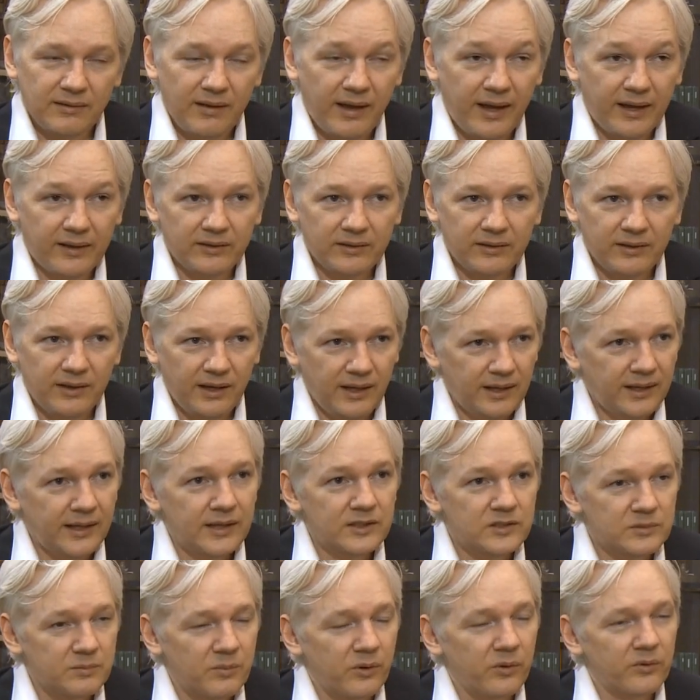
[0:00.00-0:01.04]
And it
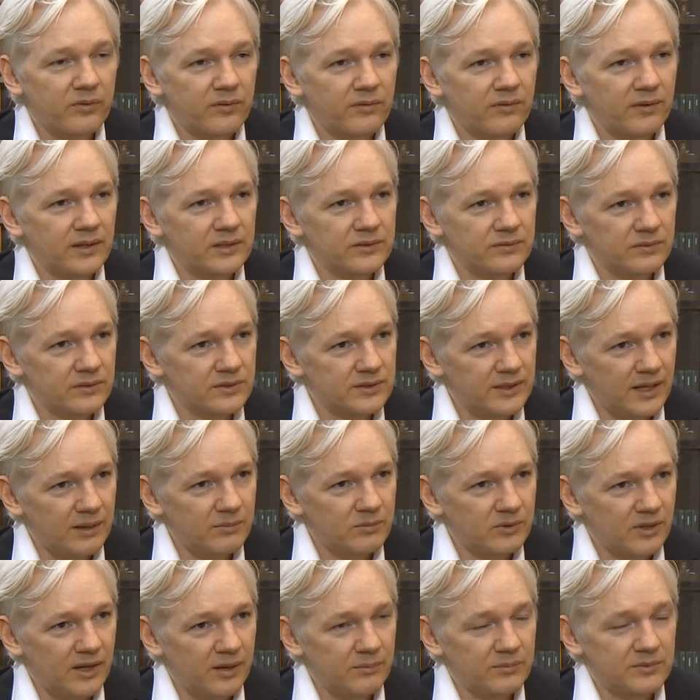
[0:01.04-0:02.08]
gets both of these at the same
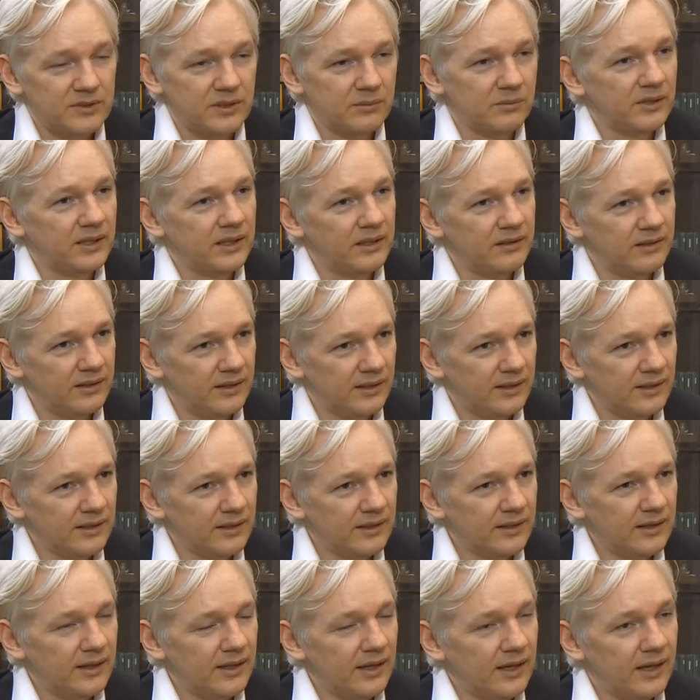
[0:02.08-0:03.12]
time. Similarly,
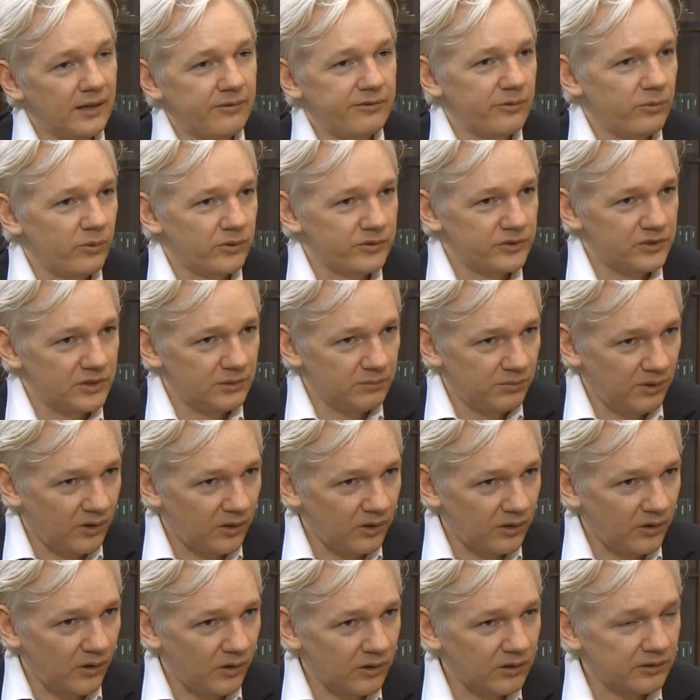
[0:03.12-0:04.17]
if it wants to
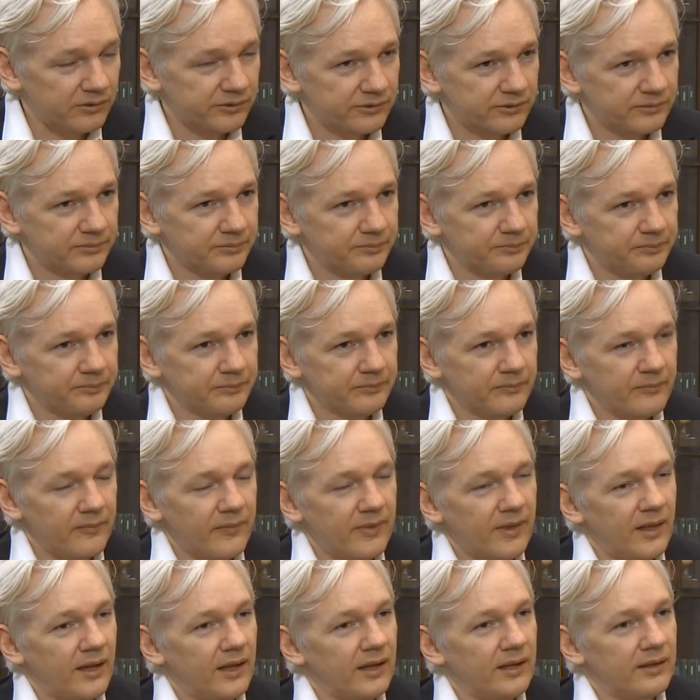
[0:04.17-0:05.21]
block off
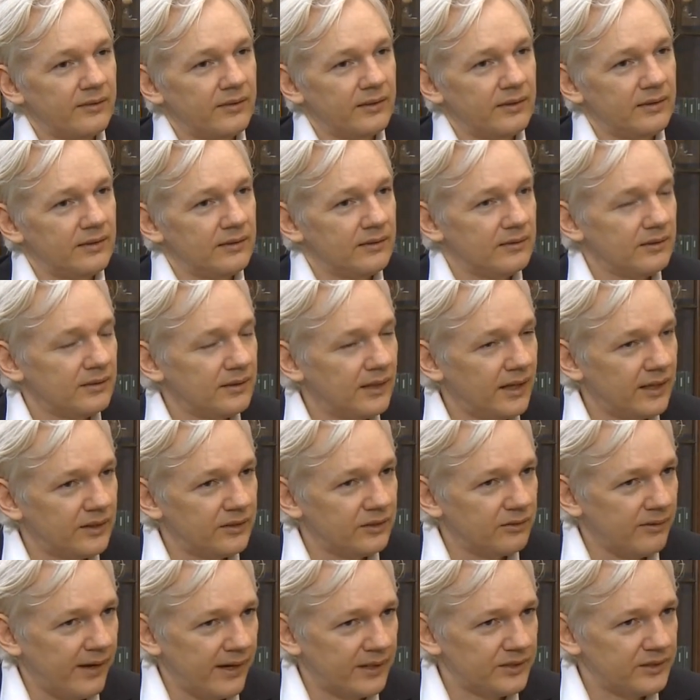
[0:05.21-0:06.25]
the
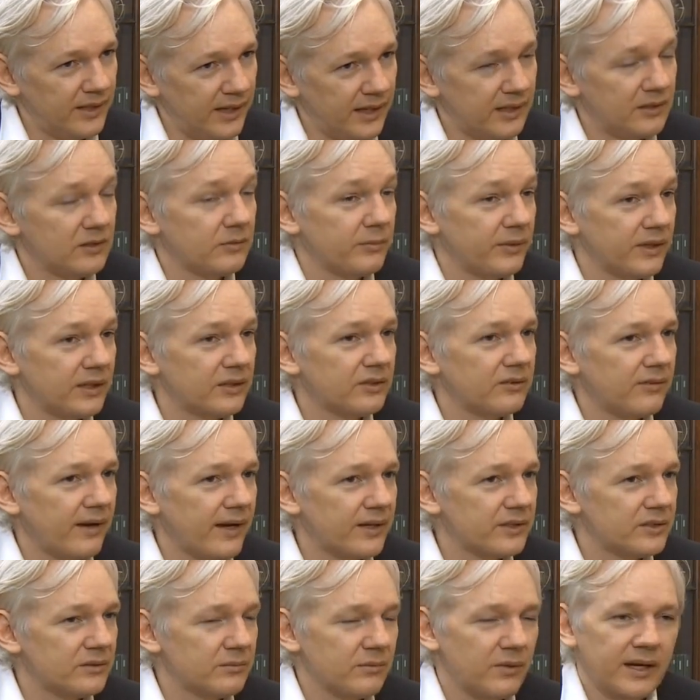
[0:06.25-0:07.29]
economic
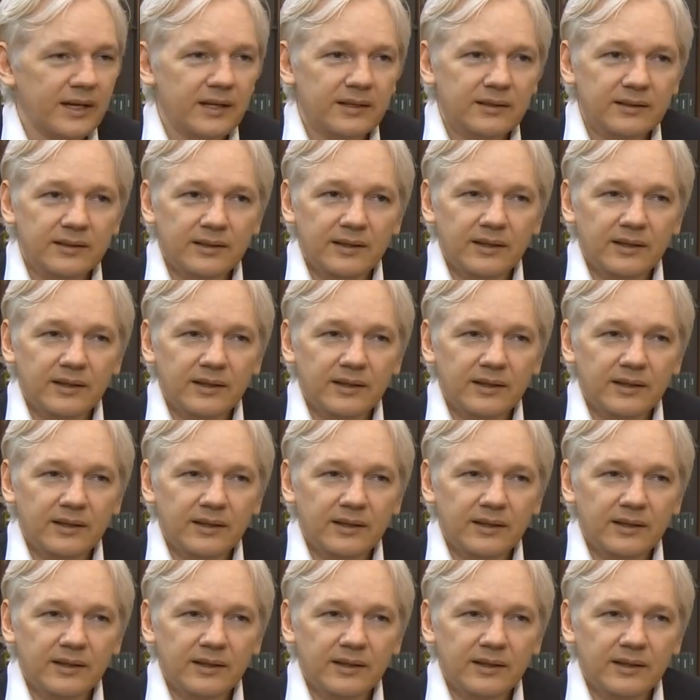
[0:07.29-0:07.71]
interaction by